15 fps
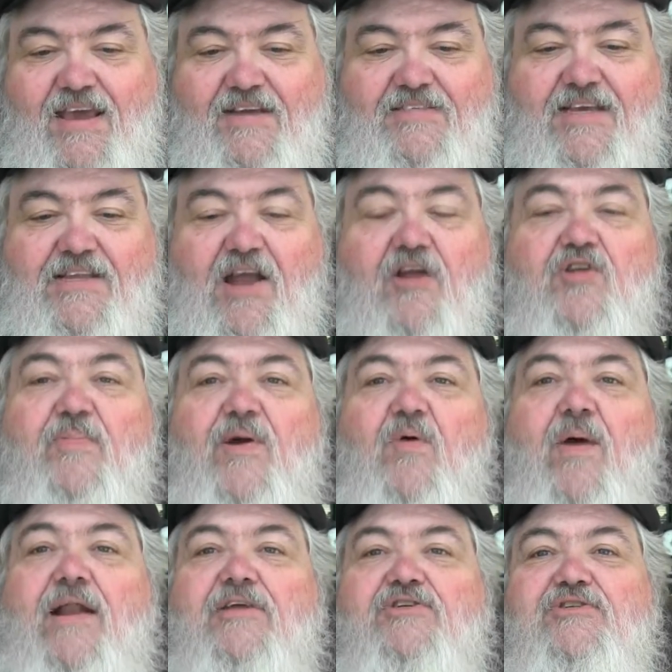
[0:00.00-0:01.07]
You say, Dr. Bill,
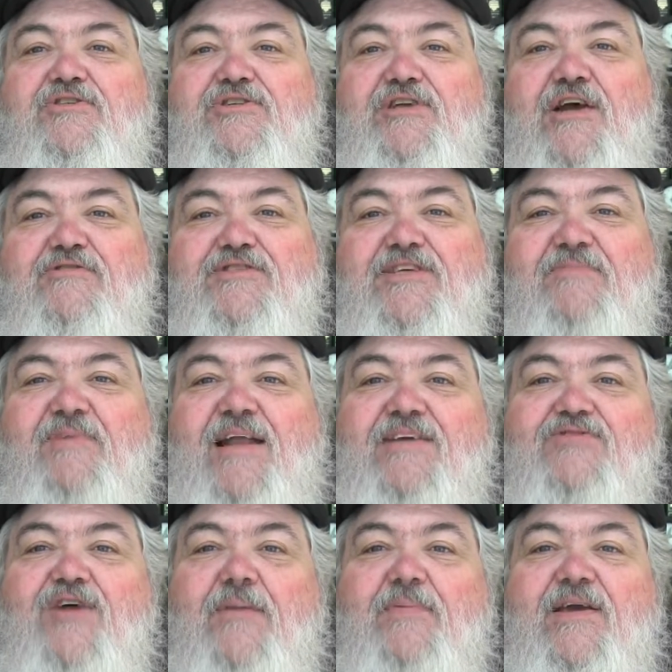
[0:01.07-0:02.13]
why did you show
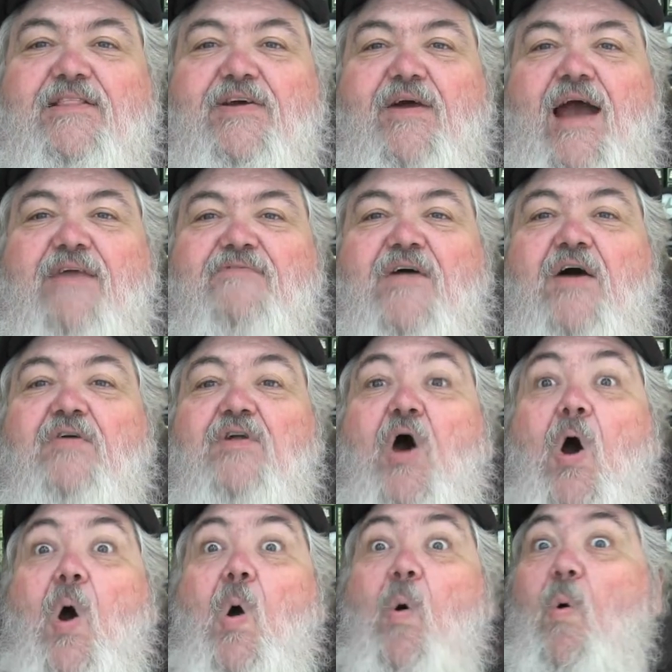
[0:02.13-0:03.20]
somebody dropping their iPhone?
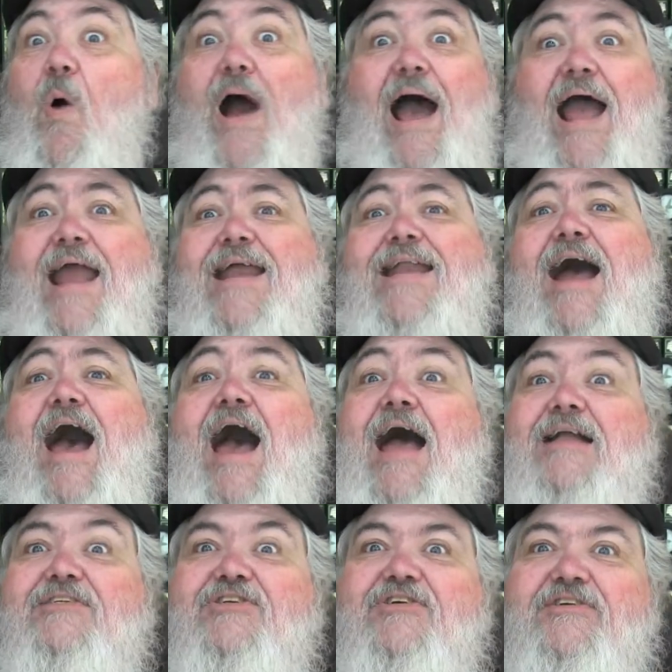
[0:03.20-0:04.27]
Why
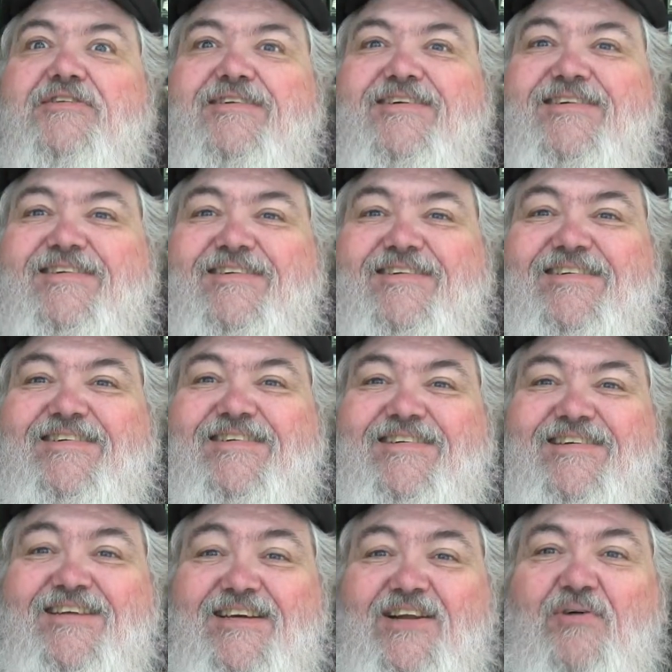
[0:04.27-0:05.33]
not?
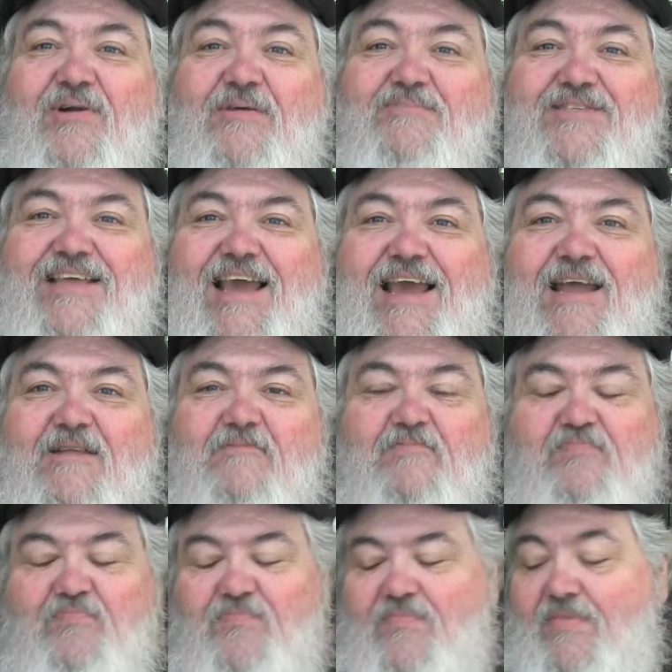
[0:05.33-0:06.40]
You know what I'm saying?
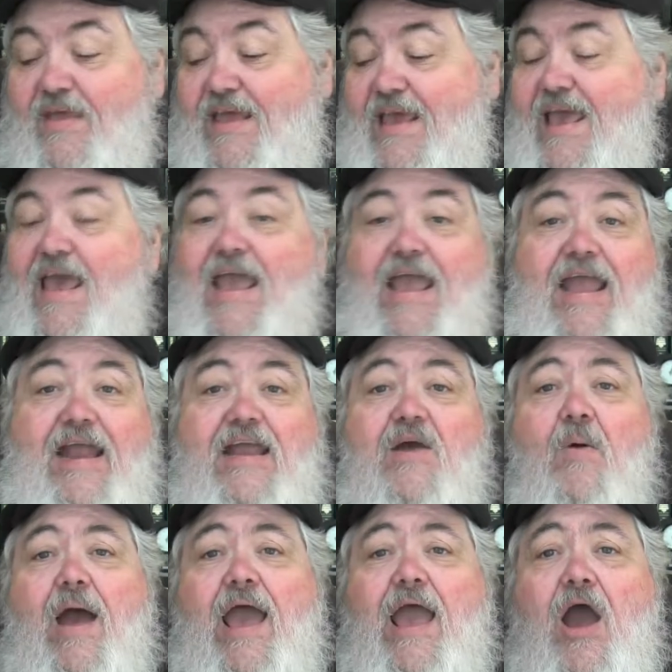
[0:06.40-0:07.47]

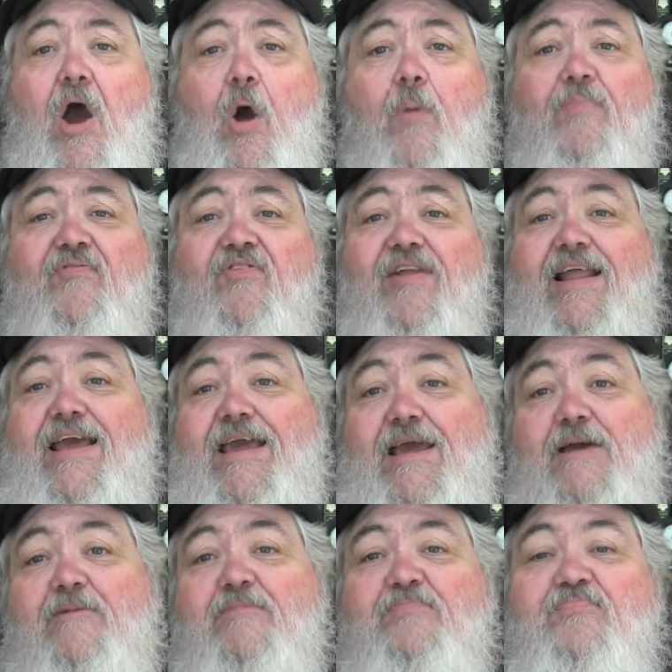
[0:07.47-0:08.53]
Anyway,
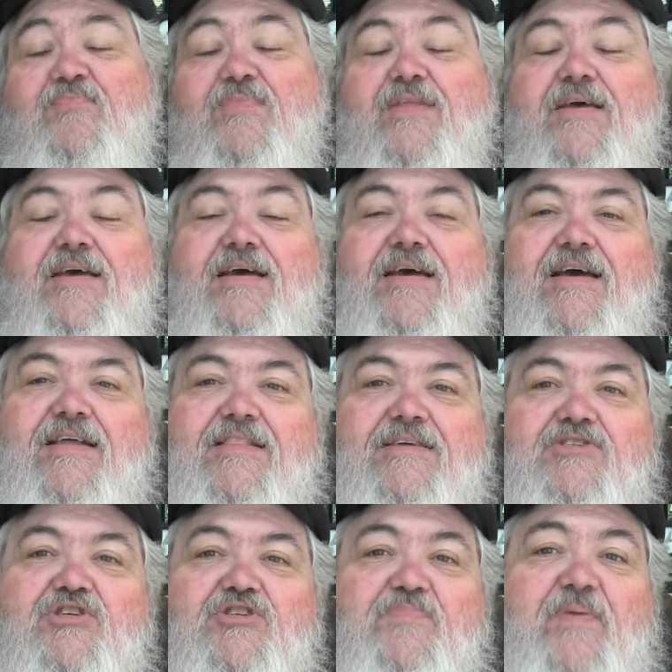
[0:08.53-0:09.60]
hopefully,
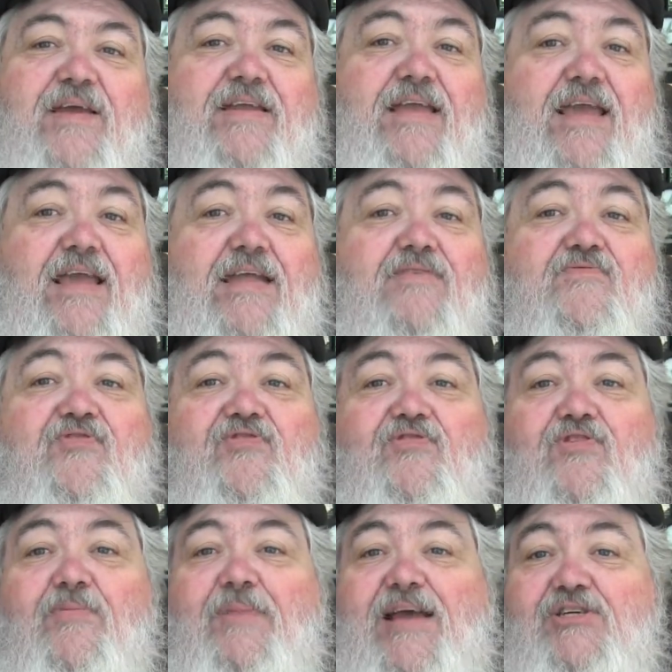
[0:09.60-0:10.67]
this has been
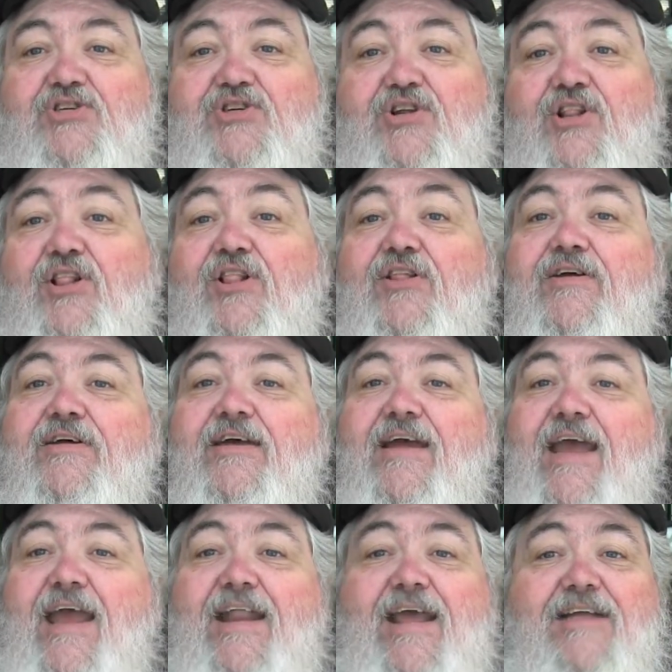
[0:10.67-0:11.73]
informational
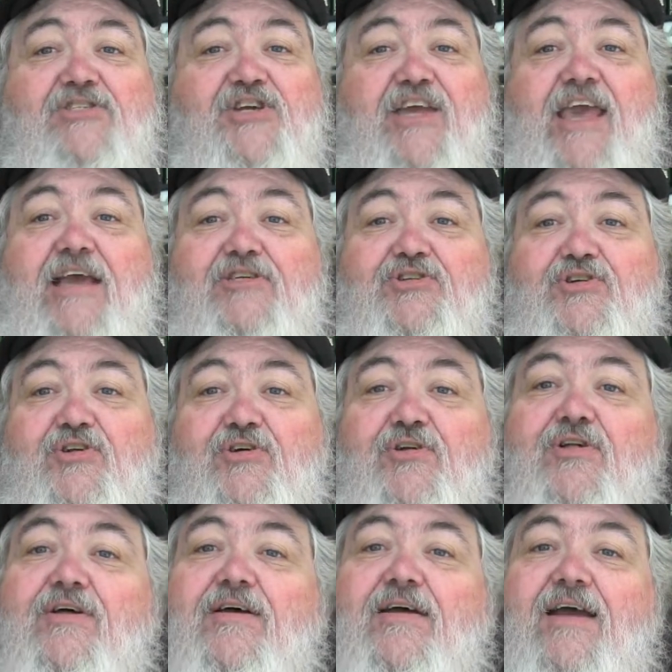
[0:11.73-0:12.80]
and
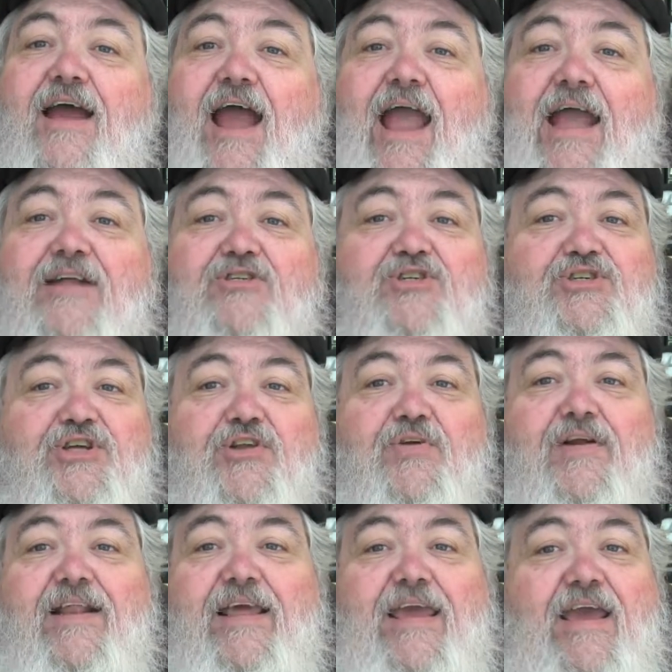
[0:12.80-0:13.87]
educational and
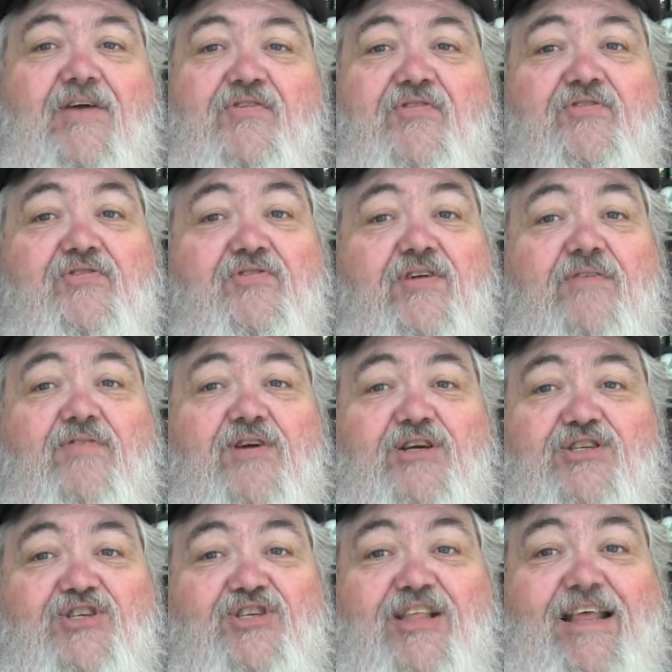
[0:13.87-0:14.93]
generally
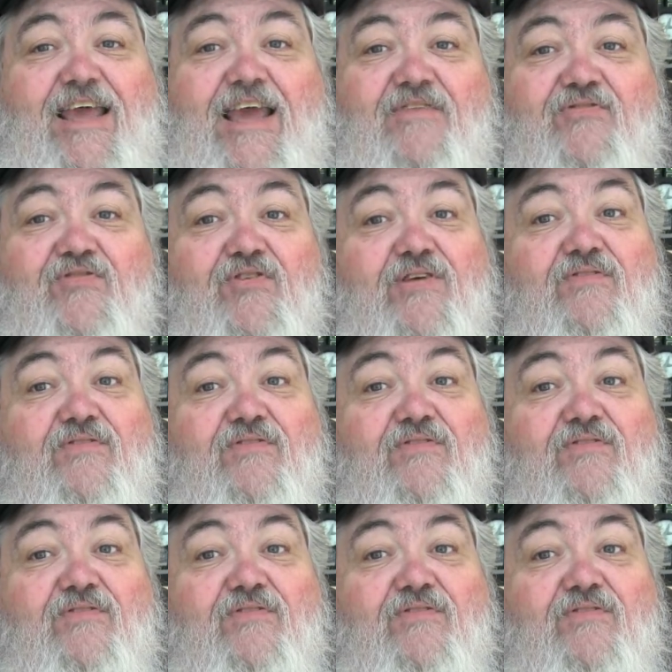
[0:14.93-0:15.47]
frivolously